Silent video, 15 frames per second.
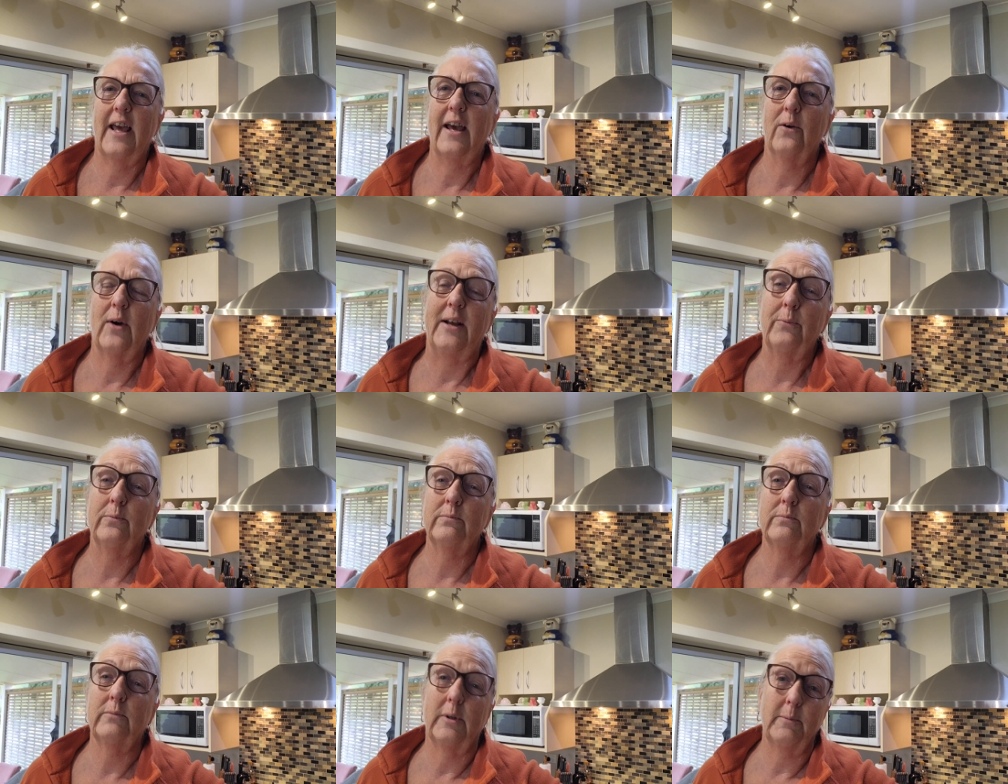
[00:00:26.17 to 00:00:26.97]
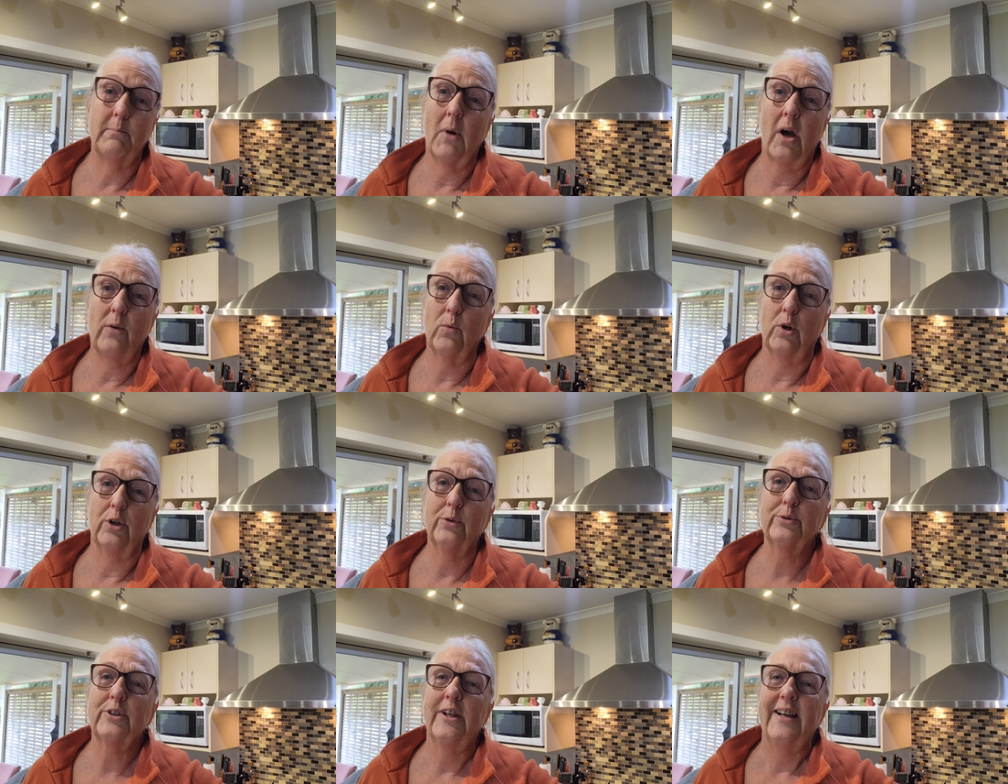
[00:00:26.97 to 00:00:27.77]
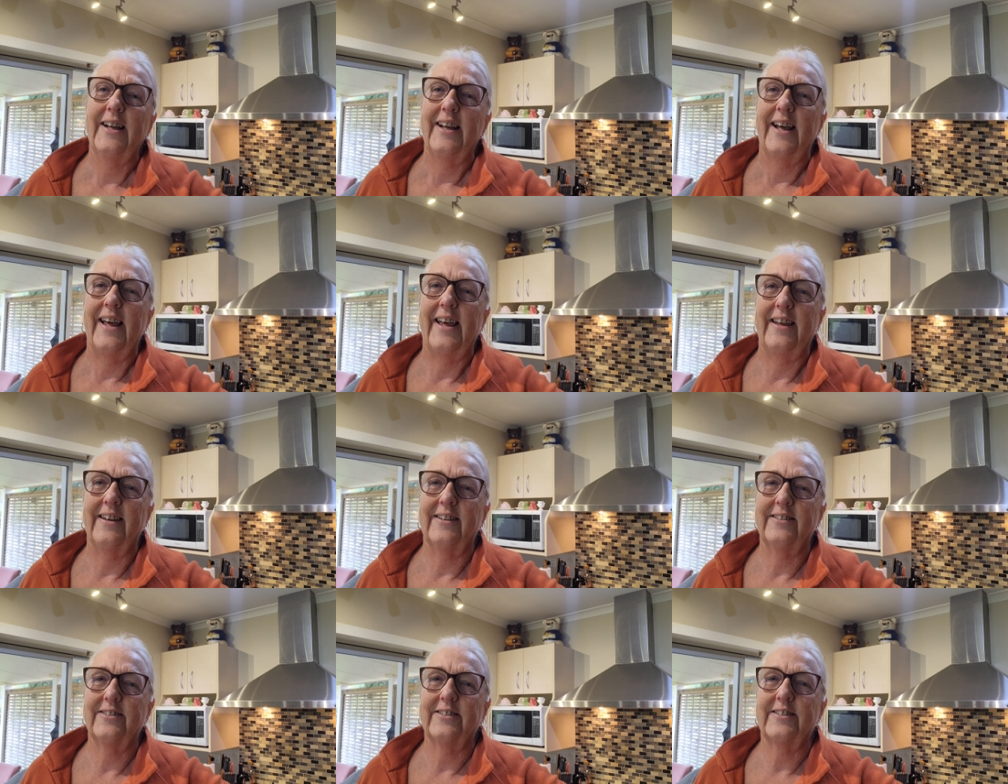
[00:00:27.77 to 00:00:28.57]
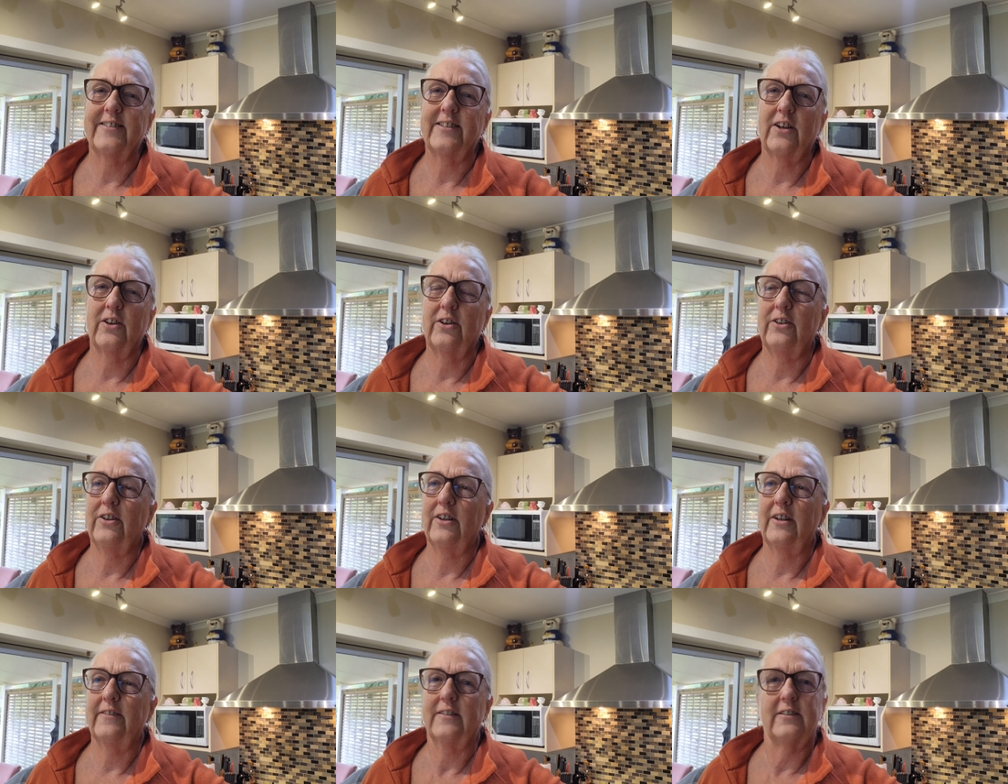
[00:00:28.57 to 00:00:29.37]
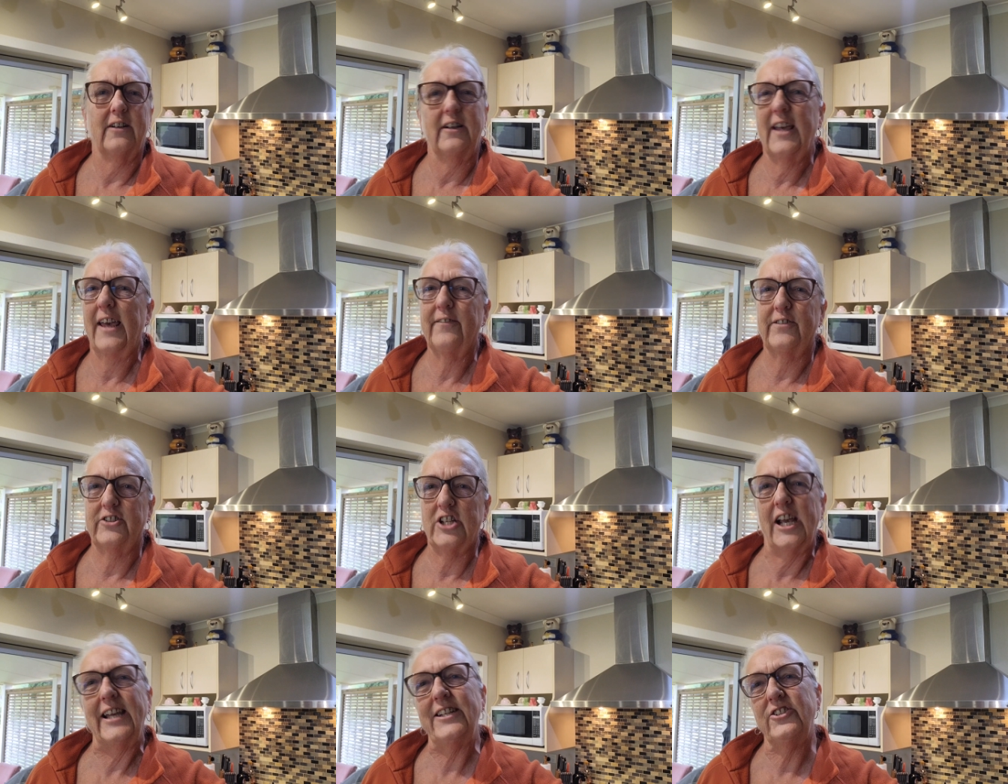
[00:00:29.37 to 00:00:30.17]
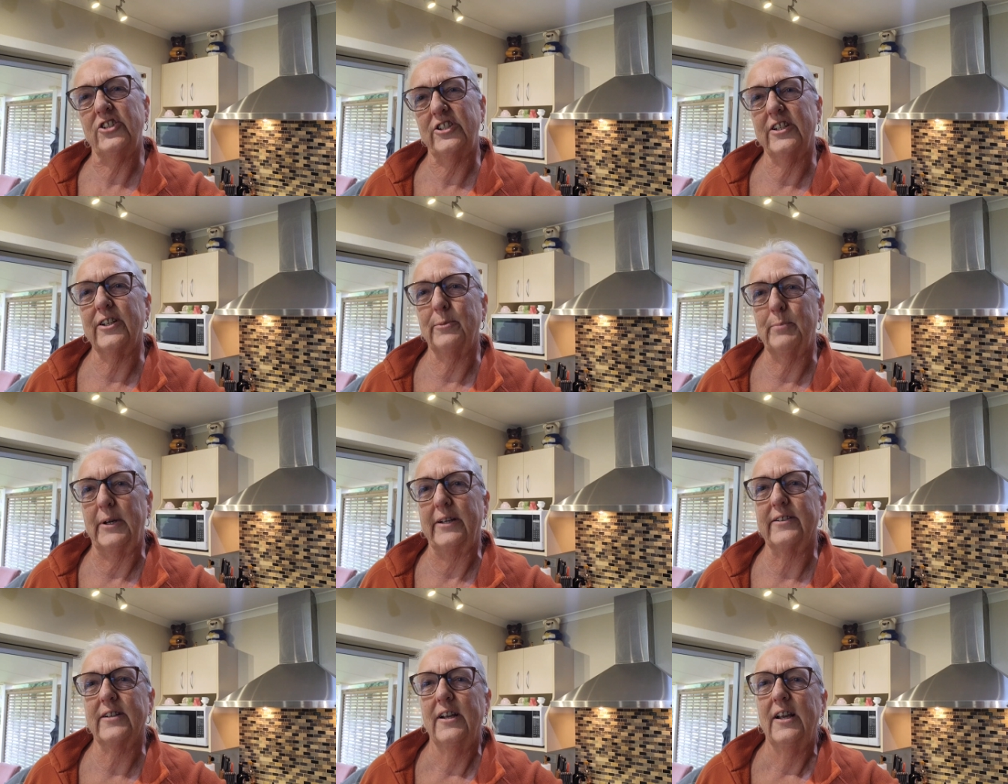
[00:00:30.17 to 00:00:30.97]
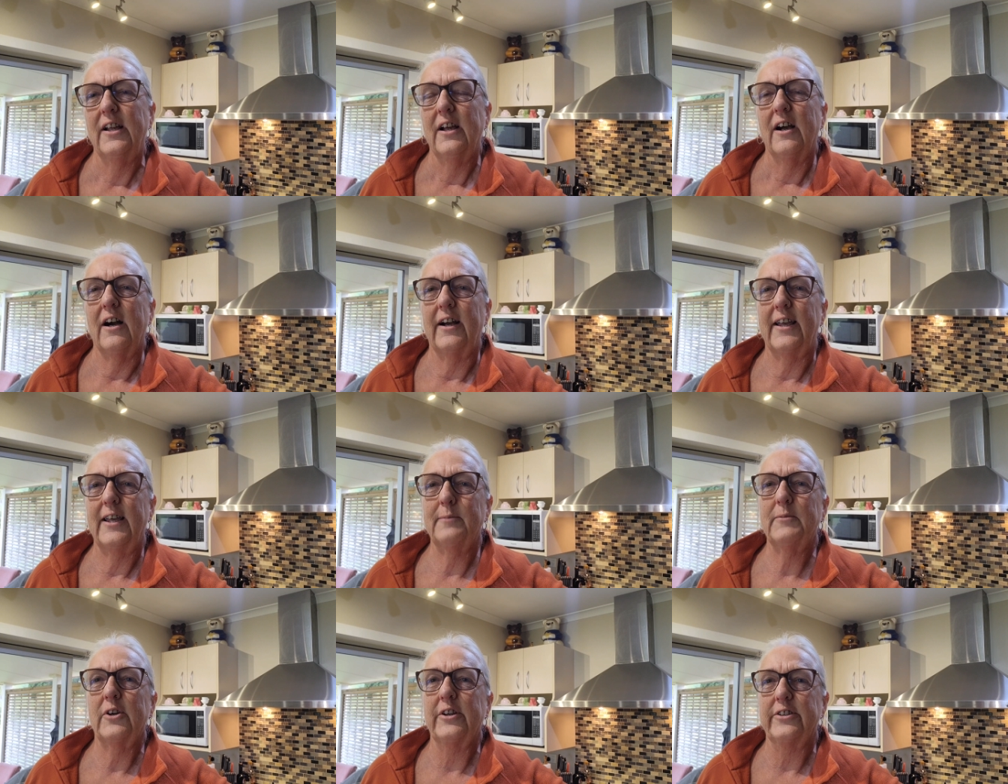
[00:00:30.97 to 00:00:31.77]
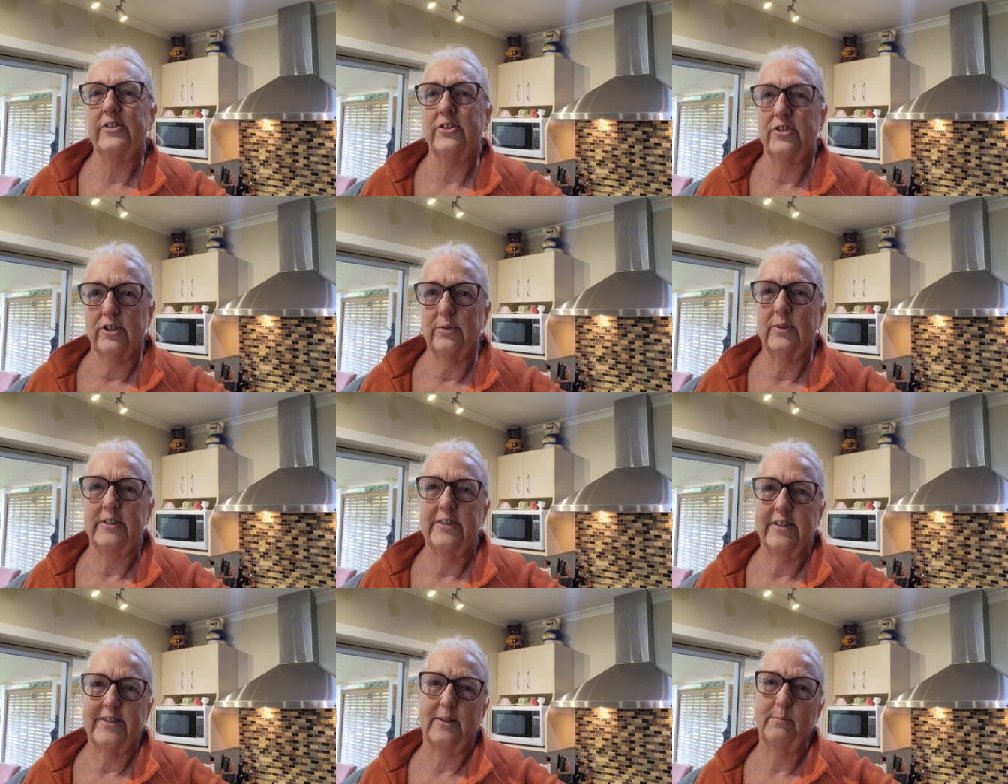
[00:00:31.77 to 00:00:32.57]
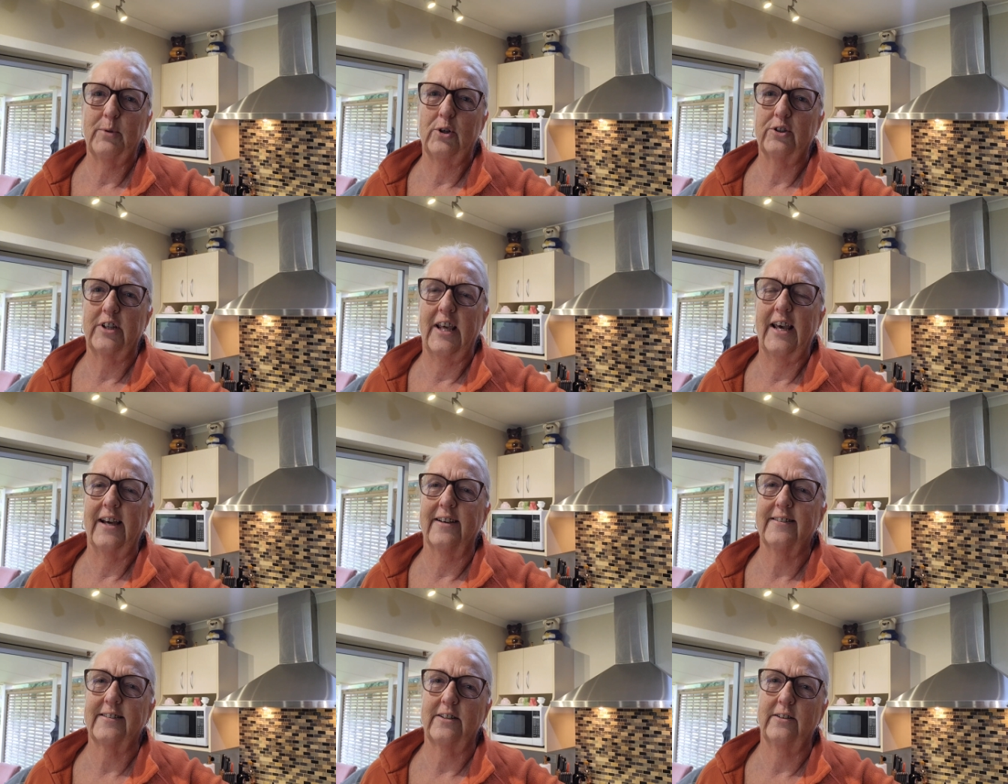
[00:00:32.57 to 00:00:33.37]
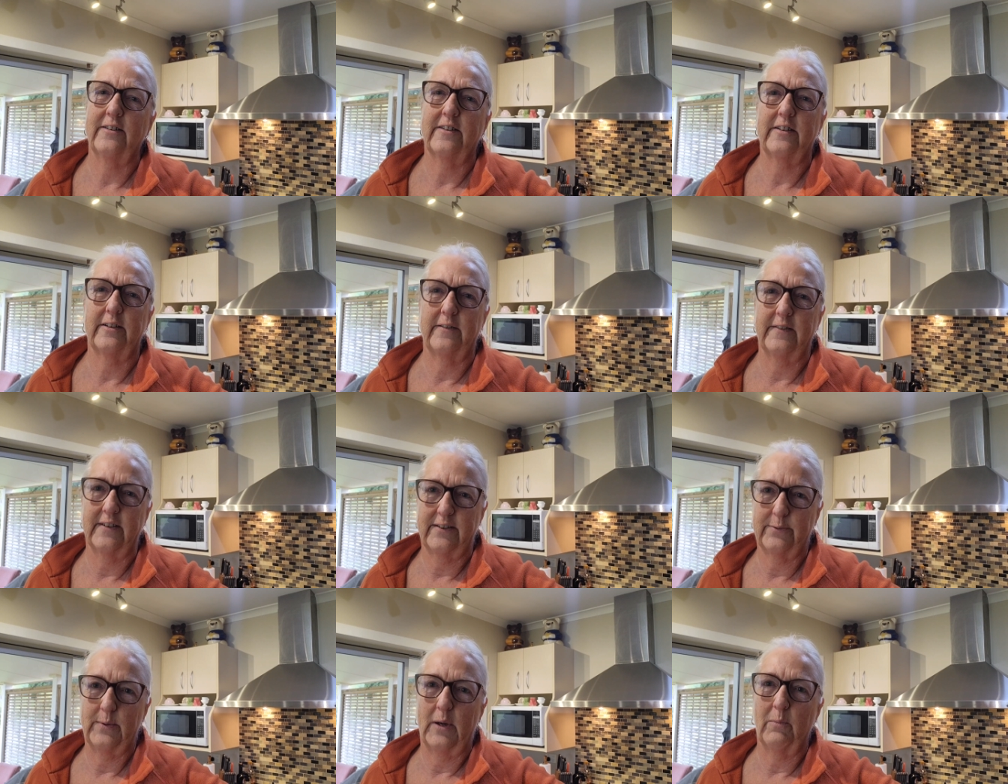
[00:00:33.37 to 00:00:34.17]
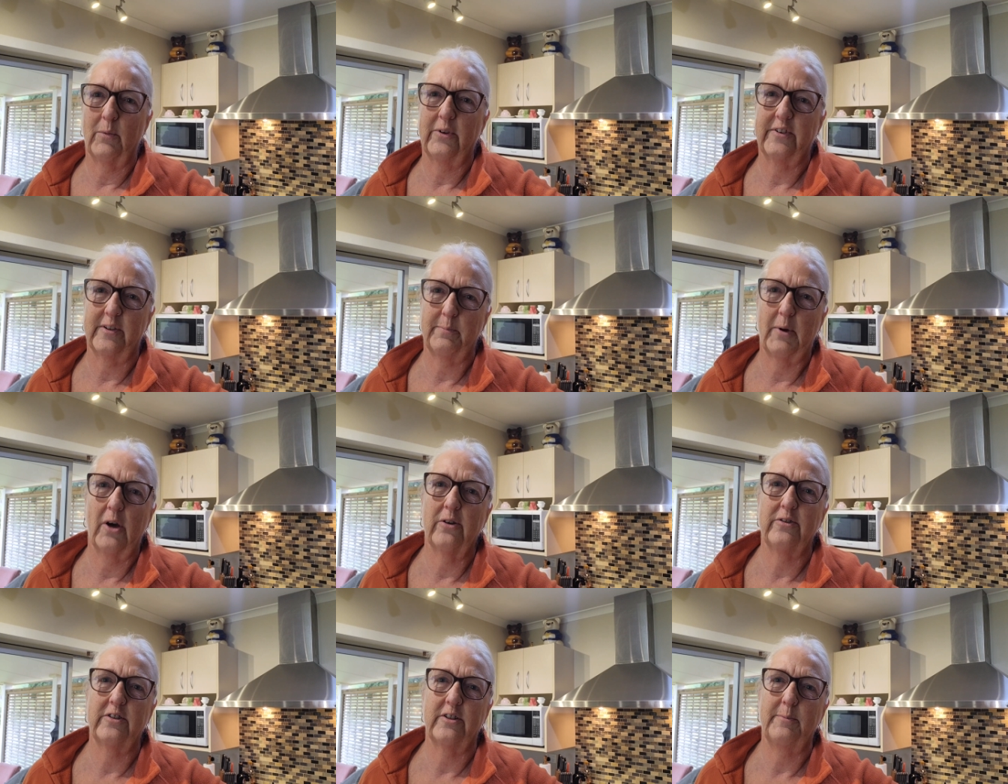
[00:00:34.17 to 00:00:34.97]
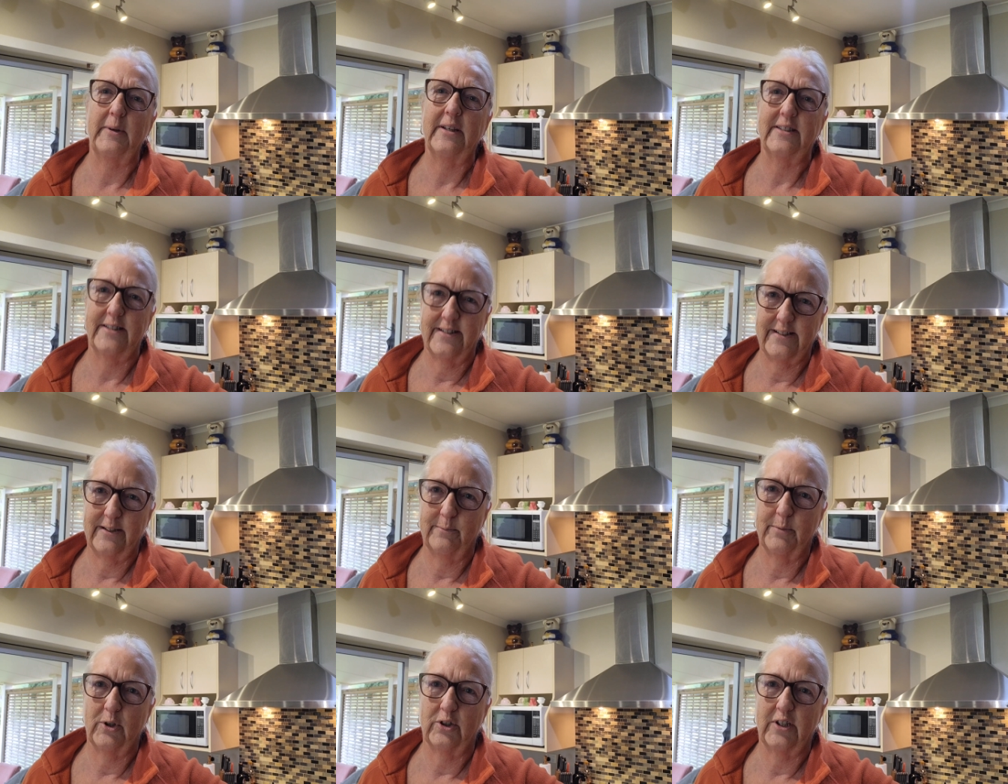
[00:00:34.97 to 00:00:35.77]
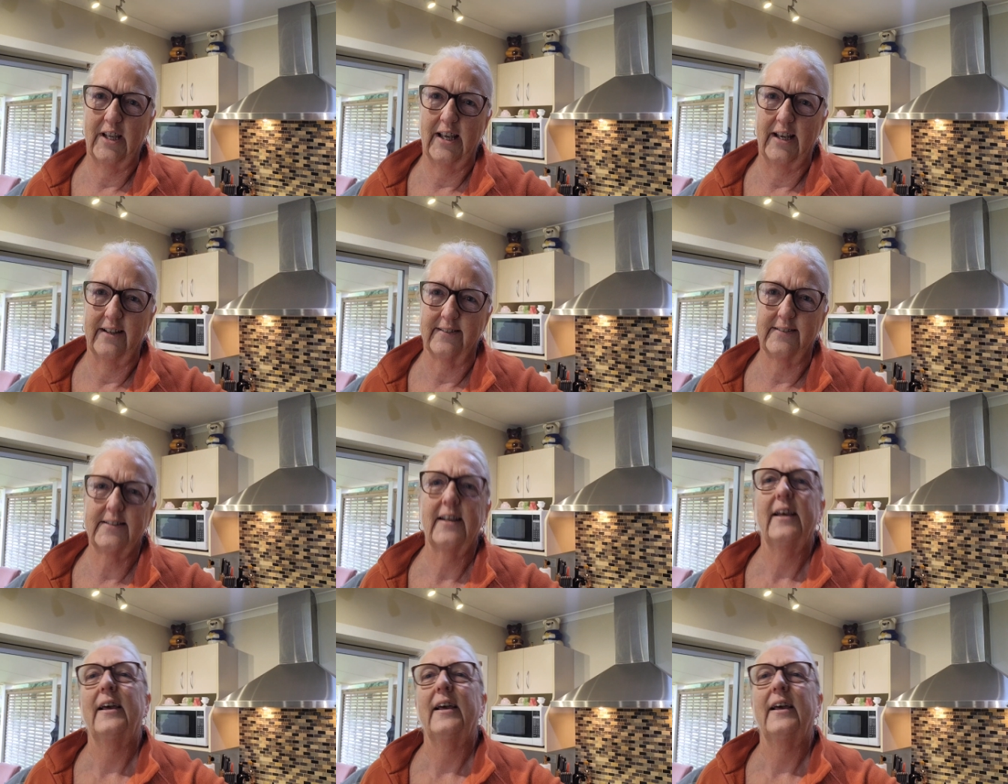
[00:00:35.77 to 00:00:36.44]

how I in my world and so I have changed it a bit I am going to do a knitting podcast, and this one was supposed to be a knitting podcast.